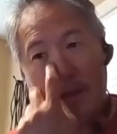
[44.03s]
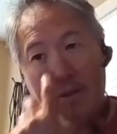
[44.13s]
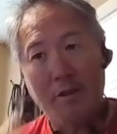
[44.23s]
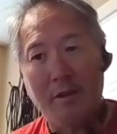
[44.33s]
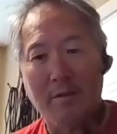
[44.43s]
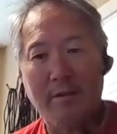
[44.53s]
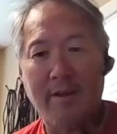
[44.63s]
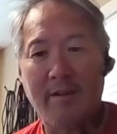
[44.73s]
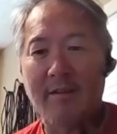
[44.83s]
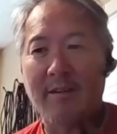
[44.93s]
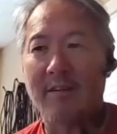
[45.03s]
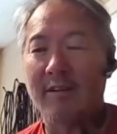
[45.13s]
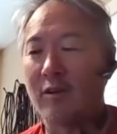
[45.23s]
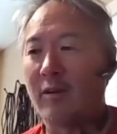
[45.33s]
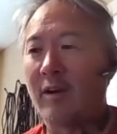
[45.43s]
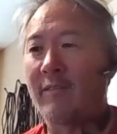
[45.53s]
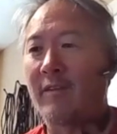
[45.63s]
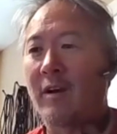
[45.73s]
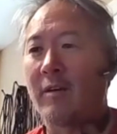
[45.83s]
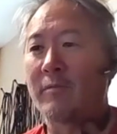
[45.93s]
Keith Young, and
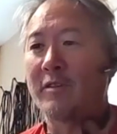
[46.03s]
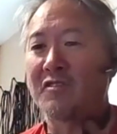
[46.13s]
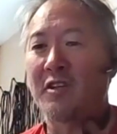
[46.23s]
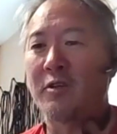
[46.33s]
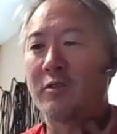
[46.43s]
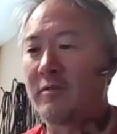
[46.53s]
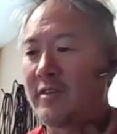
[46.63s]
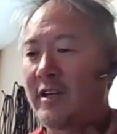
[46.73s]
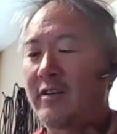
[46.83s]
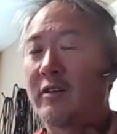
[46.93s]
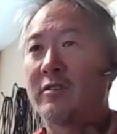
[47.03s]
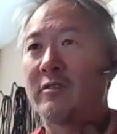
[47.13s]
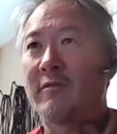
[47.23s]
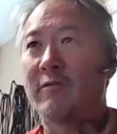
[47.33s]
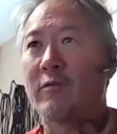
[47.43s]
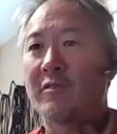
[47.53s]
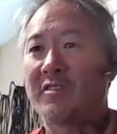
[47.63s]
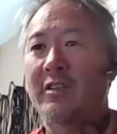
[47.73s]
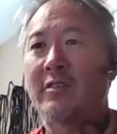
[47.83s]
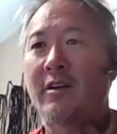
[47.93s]
I'm the senior technician for
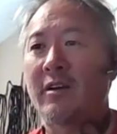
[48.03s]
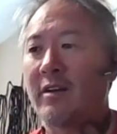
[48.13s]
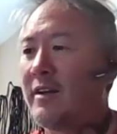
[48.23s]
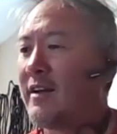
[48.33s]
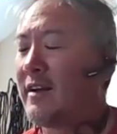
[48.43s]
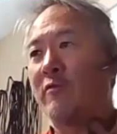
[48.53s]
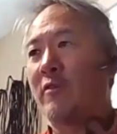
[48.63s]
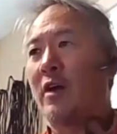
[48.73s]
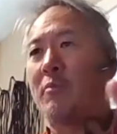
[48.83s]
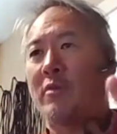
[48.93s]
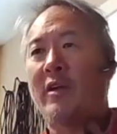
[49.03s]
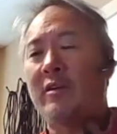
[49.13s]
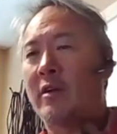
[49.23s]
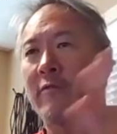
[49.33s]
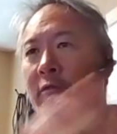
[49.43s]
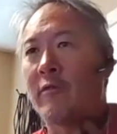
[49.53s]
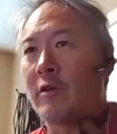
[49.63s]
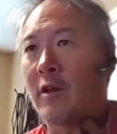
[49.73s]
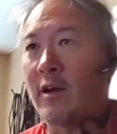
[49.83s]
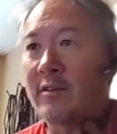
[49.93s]
SeaTec. You fly a plane, you never
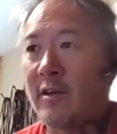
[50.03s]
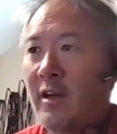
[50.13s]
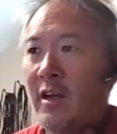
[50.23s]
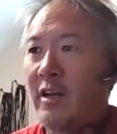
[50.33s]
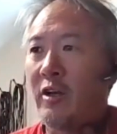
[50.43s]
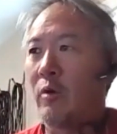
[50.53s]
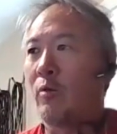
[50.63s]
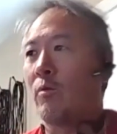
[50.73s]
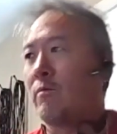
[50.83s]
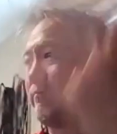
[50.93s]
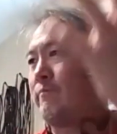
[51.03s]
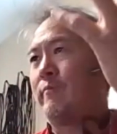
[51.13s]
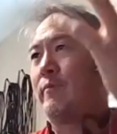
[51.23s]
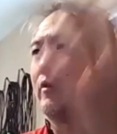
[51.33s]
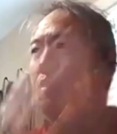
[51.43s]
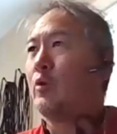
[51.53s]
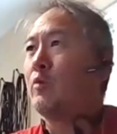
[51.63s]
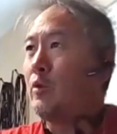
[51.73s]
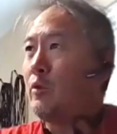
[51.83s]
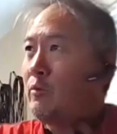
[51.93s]
realize,
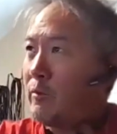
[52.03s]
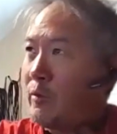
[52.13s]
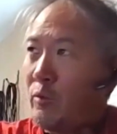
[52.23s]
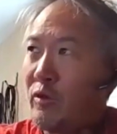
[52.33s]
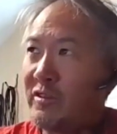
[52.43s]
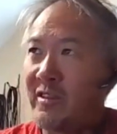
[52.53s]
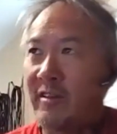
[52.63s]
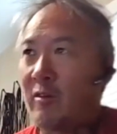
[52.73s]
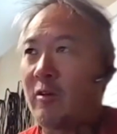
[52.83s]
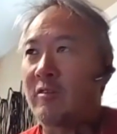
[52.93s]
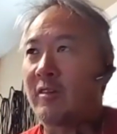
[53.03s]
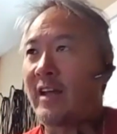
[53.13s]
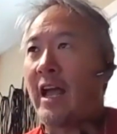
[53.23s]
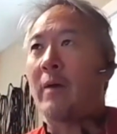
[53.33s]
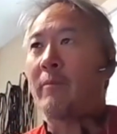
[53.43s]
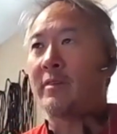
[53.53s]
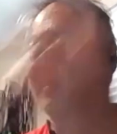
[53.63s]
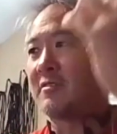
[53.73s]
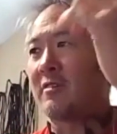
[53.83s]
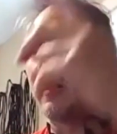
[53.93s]
who looks at all the cabin
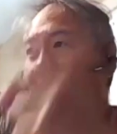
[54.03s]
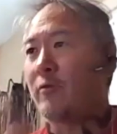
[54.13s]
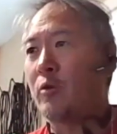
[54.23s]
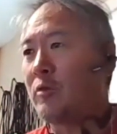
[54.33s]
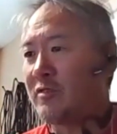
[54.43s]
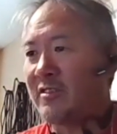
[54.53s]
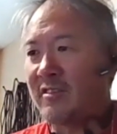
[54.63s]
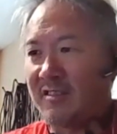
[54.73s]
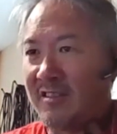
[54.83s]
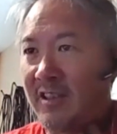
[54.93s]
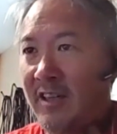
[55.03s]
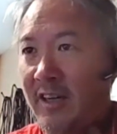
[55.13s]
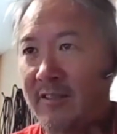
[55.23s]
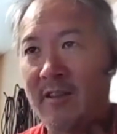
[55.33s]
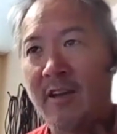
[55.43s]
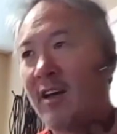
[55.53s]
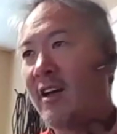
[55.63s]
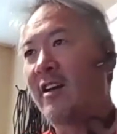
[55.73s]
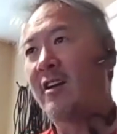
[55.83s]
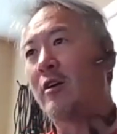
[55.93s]
stuff, who looks at the seats,
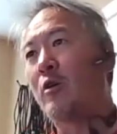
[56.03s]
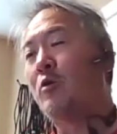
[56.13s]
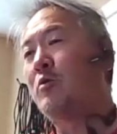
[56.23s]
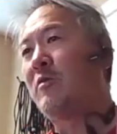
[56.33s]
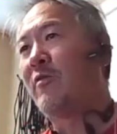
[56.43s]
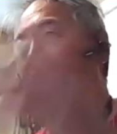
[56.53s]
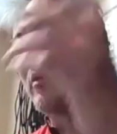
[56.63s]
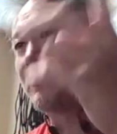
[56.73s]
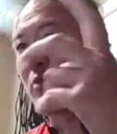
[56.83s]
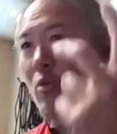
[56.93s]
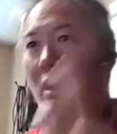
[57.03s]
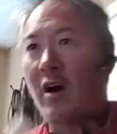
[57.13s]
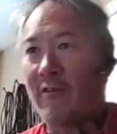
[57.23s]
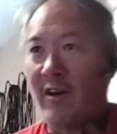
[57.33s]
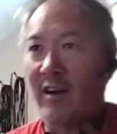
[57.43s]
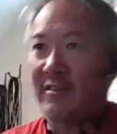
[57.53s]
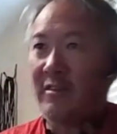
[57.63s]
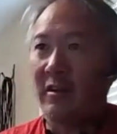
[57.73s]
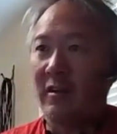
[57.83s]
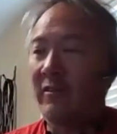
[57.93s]
who develops the Wi-Fi
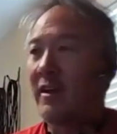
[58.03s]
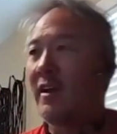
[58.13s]
stuff,